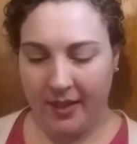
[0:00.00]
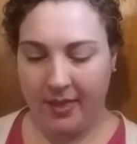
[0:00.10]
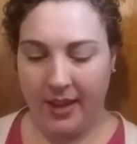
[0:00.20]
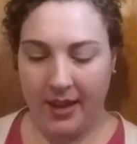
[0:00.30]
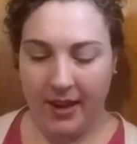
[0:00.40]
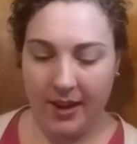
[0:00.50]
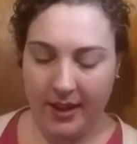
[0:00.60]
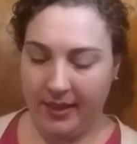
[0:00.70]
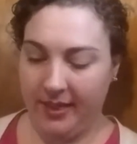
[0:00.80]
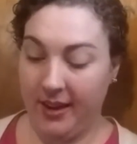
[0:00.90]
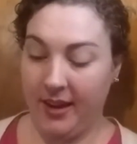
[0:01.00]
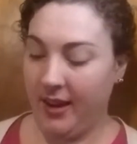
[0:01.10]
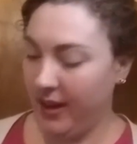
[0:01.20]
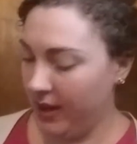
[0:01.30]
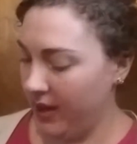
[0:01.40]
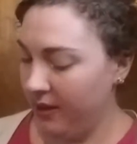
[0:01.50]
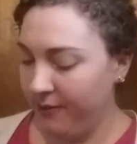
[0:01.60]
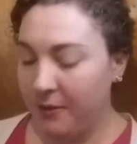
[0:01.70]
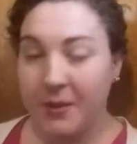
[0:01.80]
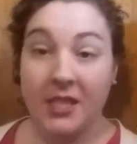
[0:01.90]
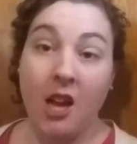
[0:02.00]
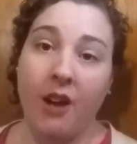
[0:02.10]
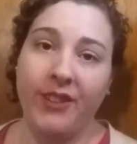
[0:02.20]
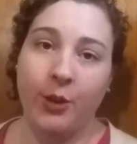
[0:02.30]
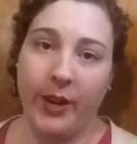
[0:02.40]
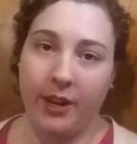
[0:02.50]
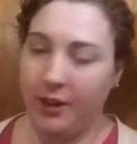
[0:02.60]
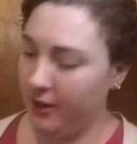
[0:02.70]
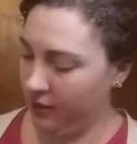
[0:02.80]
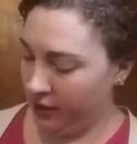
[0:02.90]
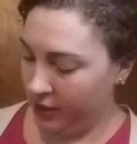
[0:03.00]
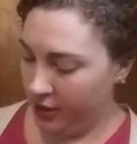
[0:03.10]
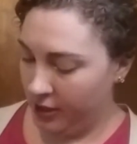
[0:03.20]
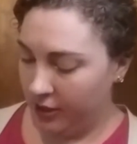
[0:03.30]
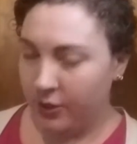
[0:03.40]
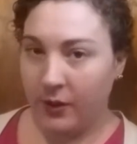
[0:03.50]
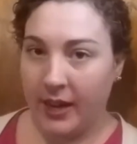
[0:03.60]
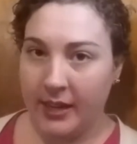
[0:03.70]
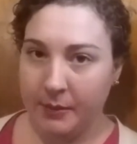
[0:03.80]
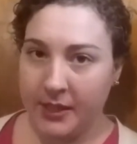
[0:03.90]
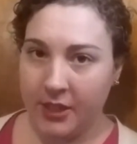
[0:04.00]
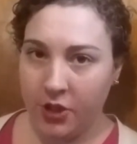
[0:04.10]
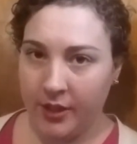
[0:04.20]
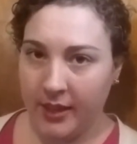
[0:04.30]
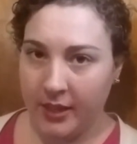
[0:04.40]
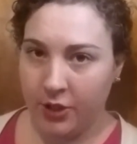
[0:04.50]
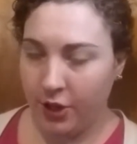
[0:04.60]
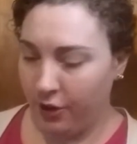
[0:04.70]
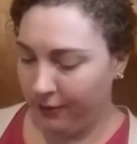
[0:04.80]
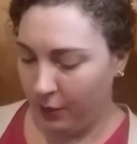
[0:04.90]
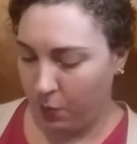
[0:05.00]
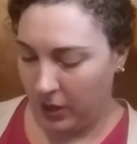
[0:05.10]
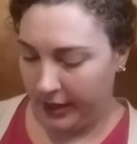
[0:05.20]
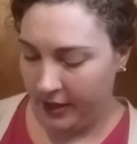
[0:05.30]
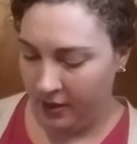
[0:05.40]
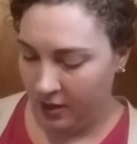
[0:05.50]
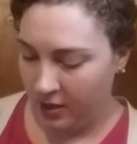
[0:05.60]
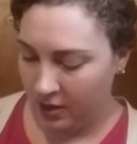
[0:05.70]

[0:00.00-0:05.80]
And then the infamous Coffee Quaker. So I am stitching this over 1